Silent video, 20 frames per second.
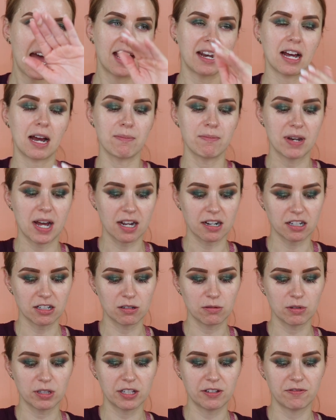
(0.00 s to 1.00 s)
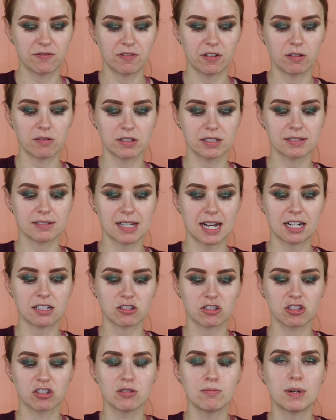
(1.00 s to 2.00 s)
and I'm not gonna really focus
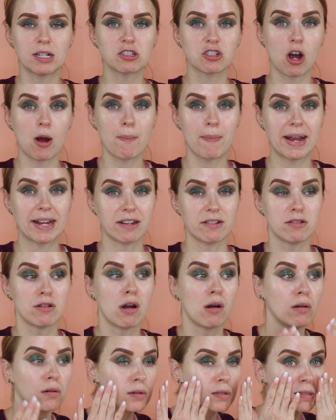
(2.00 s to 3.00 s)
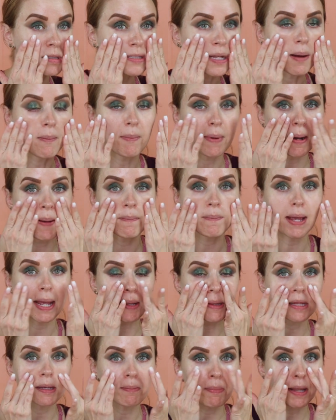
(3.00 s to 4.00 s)
that too much on my nose. I'm gonna
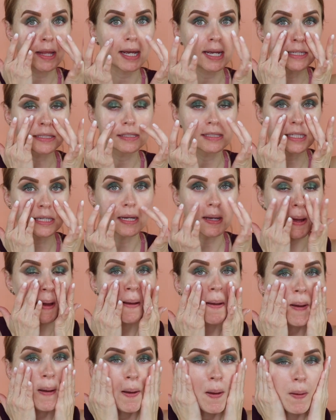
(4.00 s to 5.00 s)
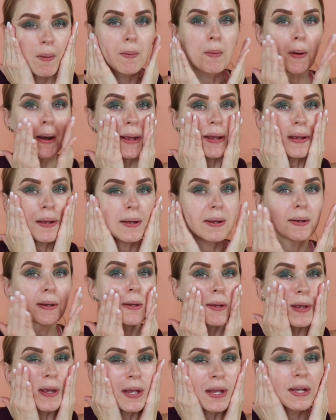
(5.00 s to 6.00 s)
mainly place it right in
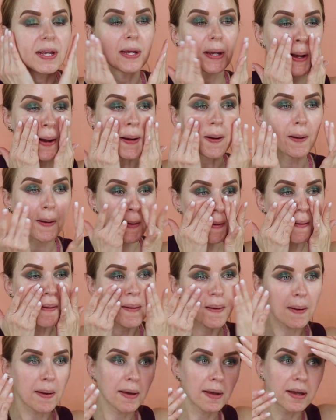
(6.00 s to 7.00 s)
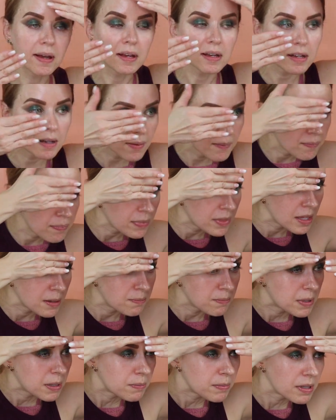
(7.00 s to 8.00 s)
here.
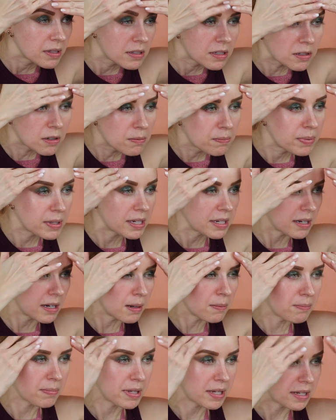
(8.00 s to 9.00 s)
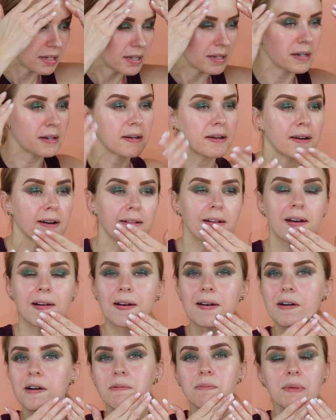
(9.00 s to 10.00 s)
Maybe a little bit up here
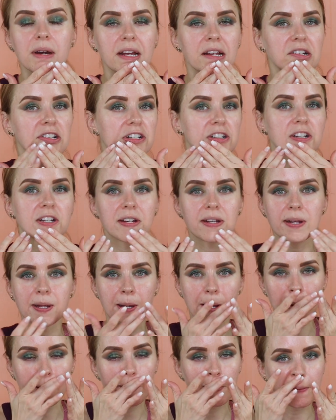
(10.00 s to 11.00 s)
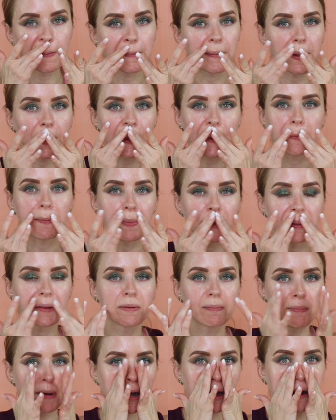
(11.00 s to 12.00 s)
on my chin,
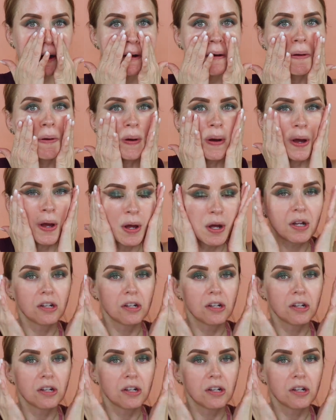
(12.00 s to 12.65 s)
Cupid's bow